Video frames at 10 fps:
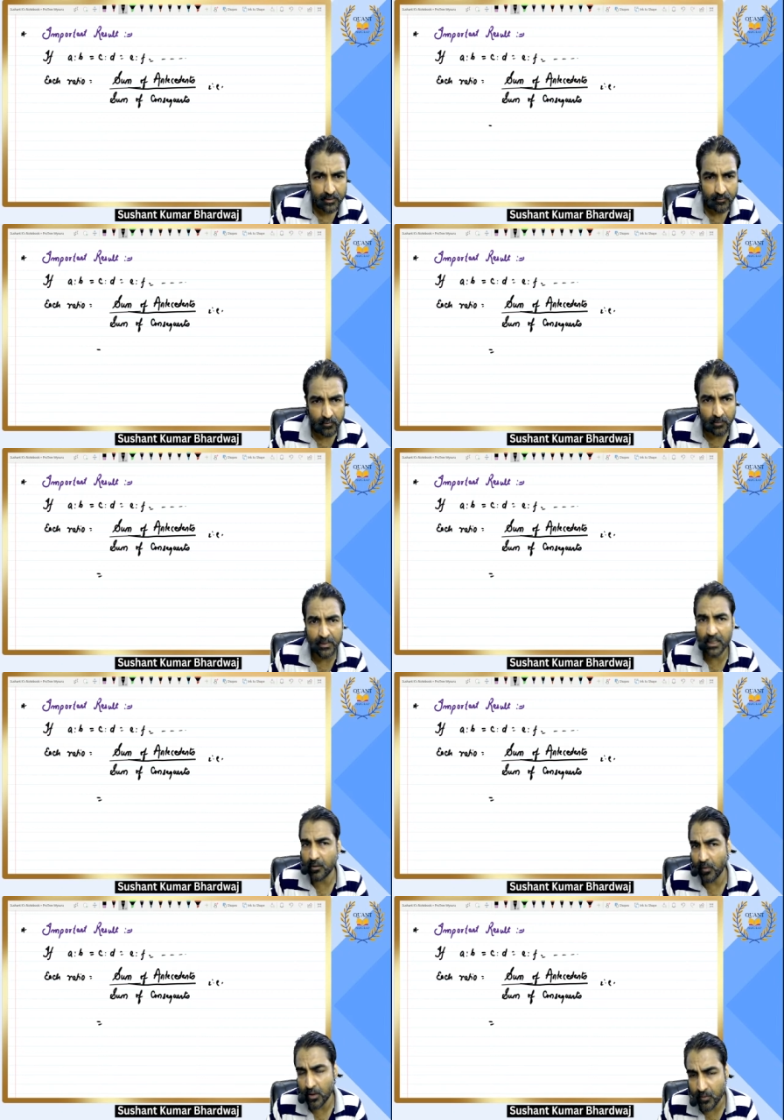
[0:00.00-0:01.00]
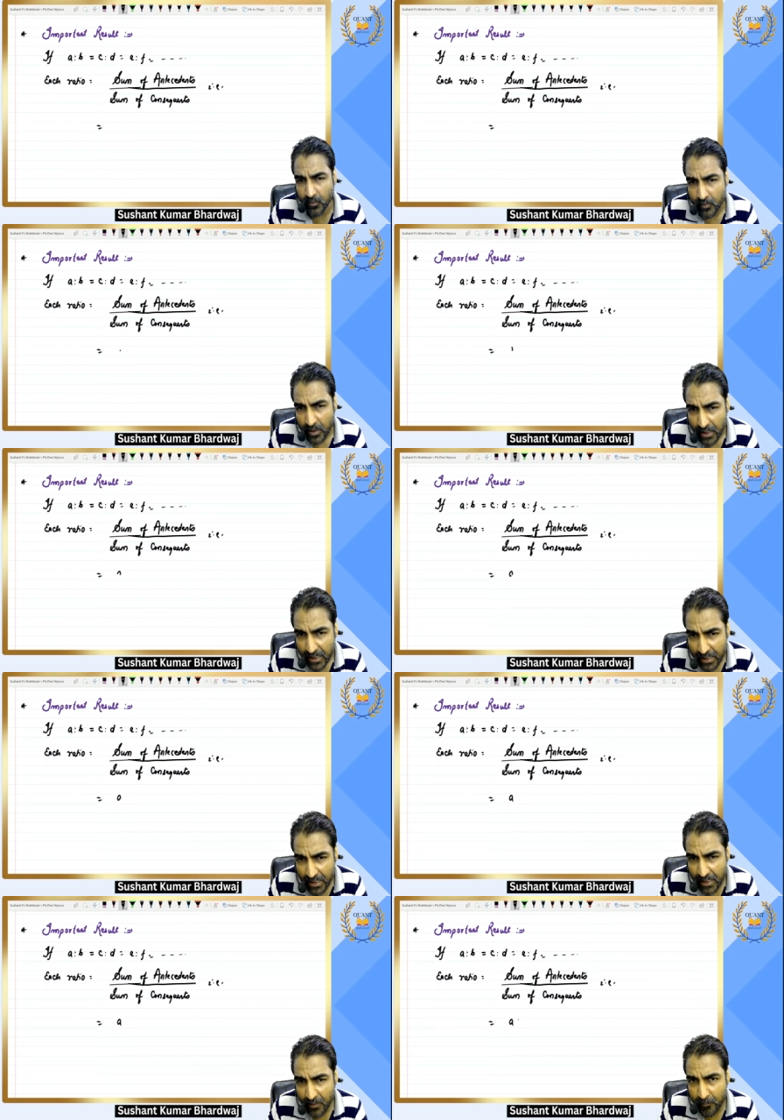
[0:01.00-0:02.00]
will be equal to
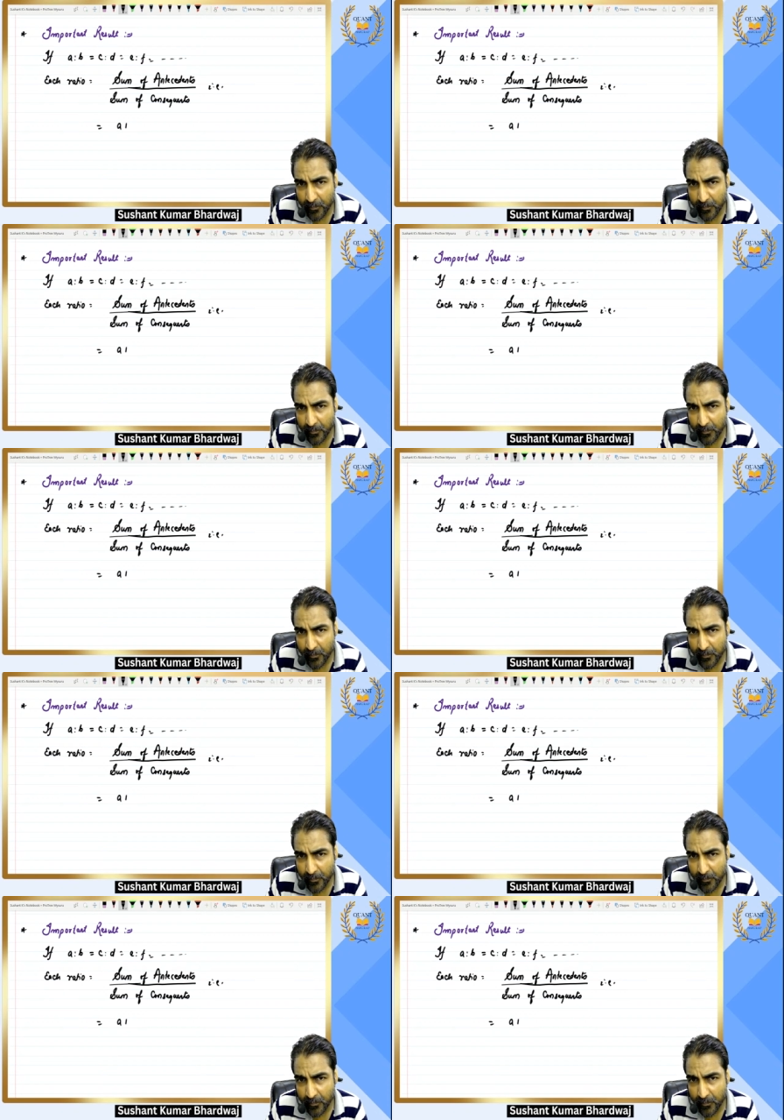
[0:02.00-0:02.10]
A